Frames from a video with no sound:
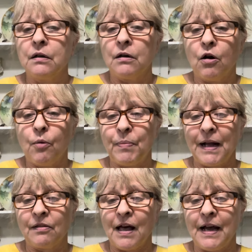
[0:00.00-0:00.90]
Oh,
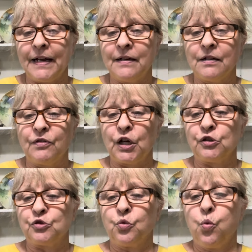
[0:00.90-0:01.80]
I lied.
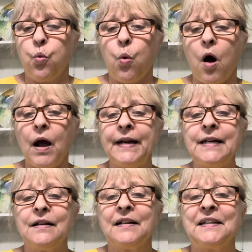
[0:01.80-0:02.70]
There's
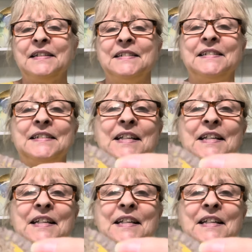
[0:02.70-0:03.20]
one,